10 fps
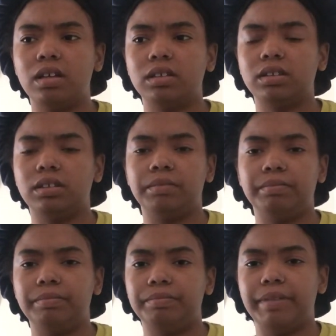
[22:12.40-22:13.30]

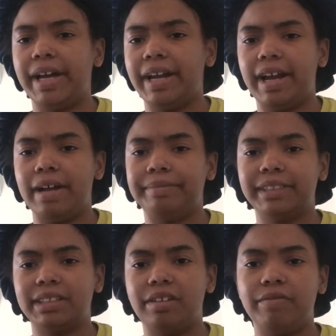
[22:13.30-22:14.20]
some bad happened
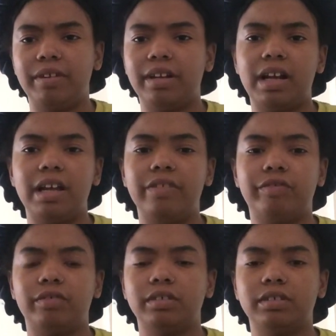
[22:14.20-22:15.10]
to you in life,
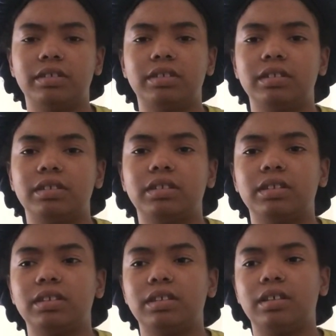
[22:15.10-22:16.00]
or
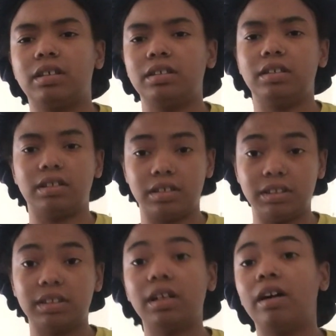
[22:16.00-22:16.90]

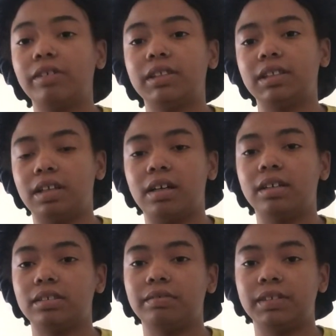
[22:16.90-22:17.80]
it's always the
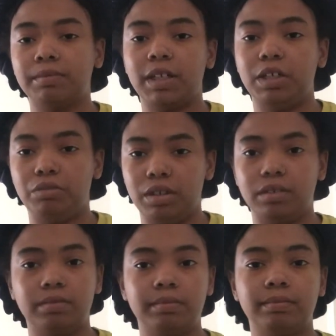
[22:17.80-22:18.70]
cost of somebody you know.
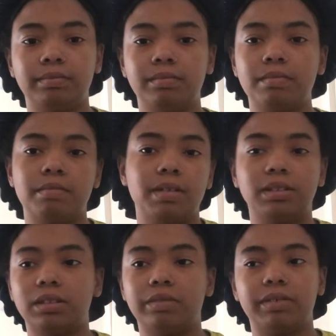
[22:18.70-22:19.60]

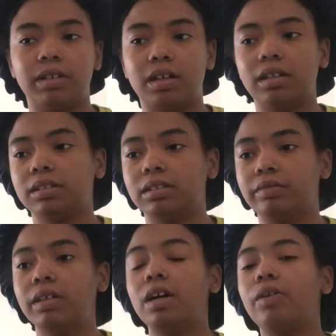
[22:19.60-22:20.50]
It's never the cost of,
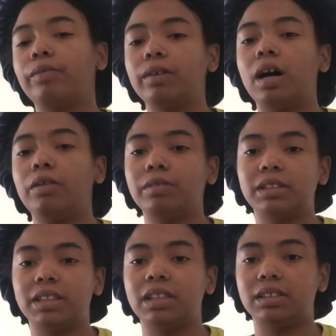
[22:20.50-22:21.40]
well, I wouldn't
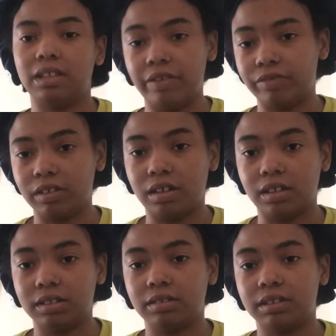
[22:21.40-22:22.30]
say it's never the
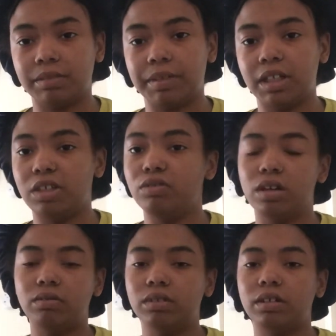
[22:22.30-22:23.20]
cost of somebody you
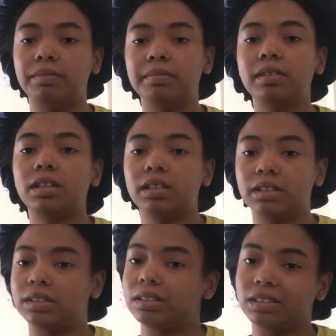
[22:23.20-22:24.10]
don't know,
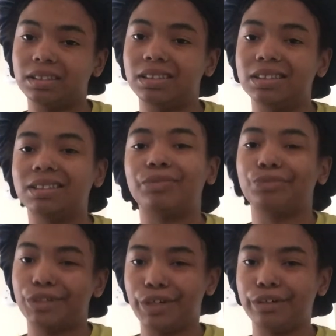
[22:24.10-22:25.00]
because it is
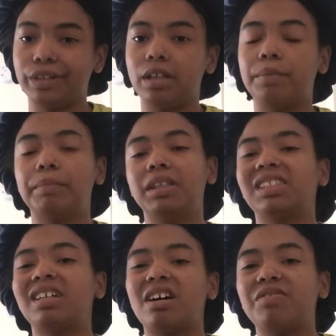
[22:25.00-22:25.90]
rarely, but
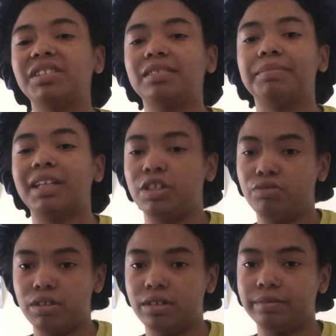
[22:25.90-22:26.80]
it's always somebody
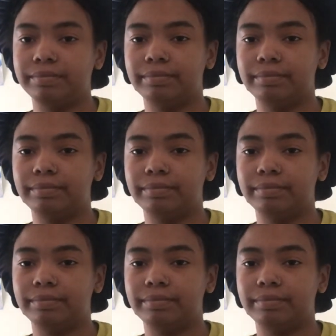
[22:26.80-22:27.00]
you know,